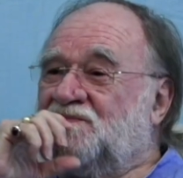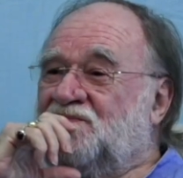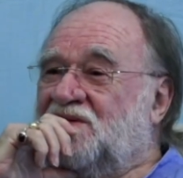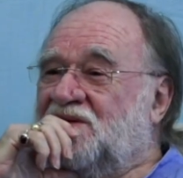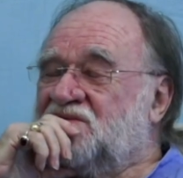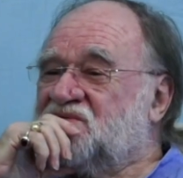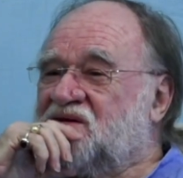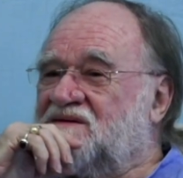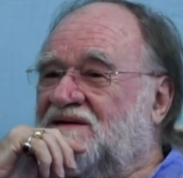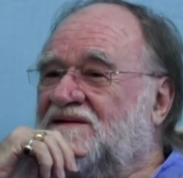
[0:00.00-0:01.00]
He's
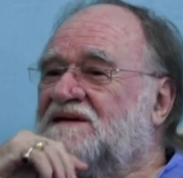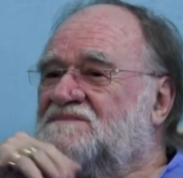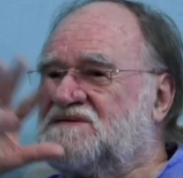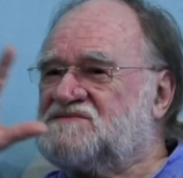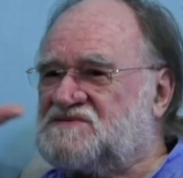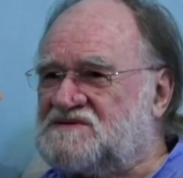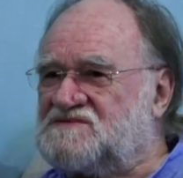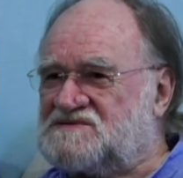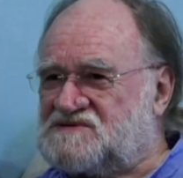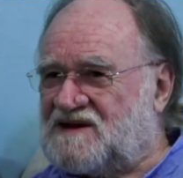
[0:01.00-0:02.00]
a little bit
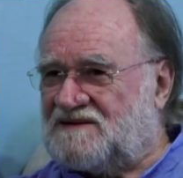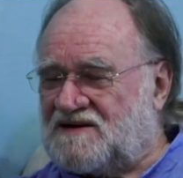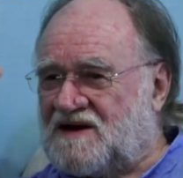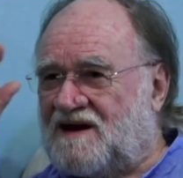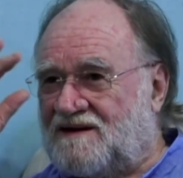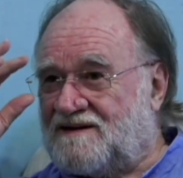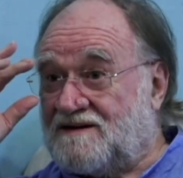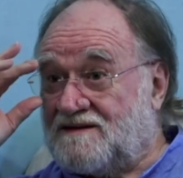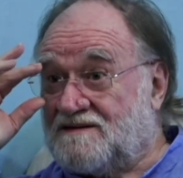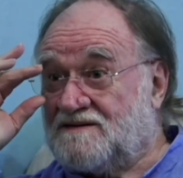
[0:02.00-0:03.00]
serious kind of
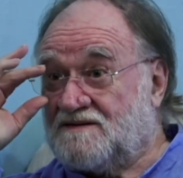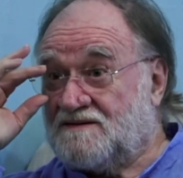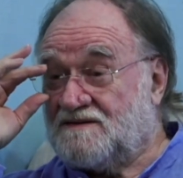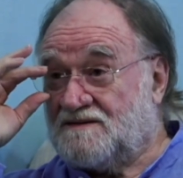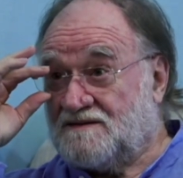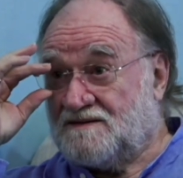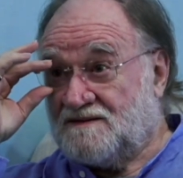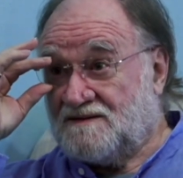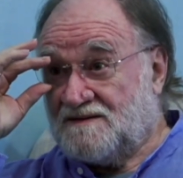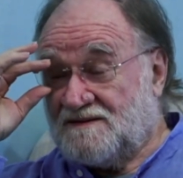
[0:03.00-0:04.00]
guy. Er ist so ein
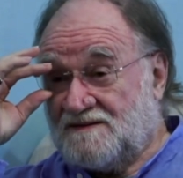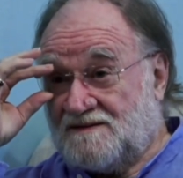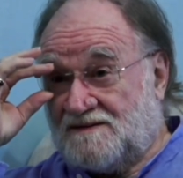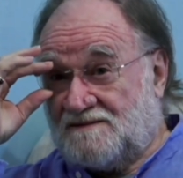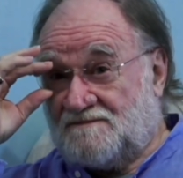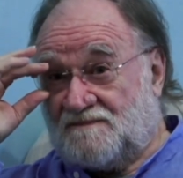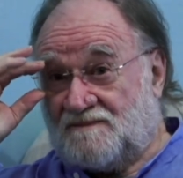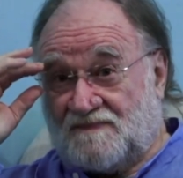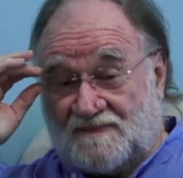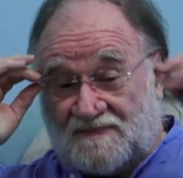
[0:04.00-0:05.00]
bisschen ernster Typ.